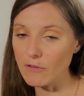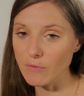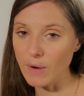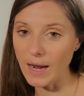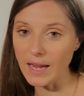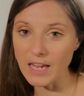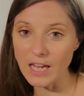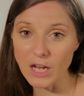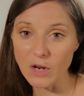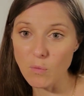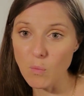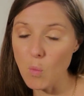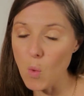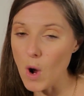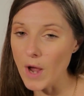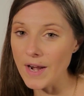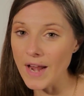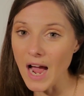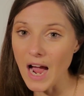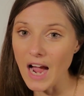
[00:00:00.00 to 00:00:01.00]
right in
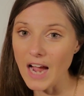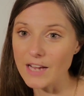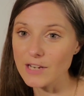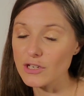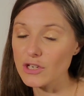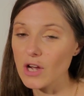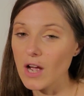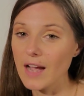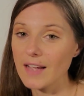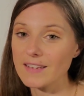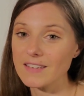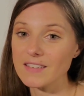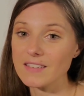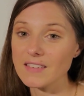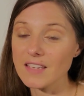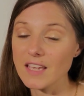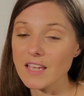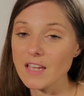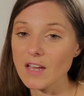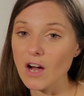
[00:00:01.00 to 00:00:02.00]
one eye shot,
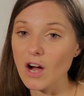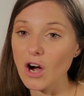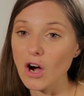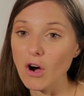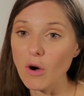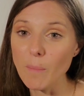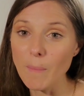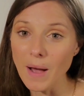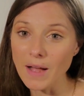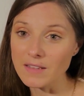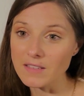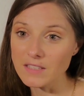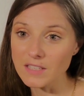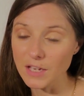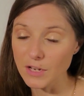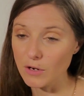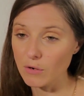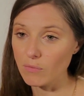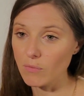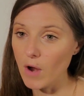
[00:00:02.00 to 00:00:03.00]
see all months
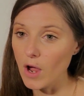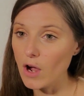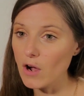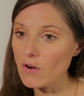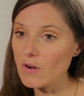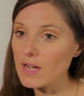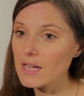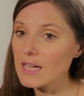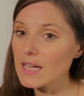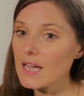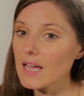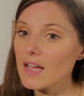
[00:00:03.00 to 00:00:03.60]
in a row.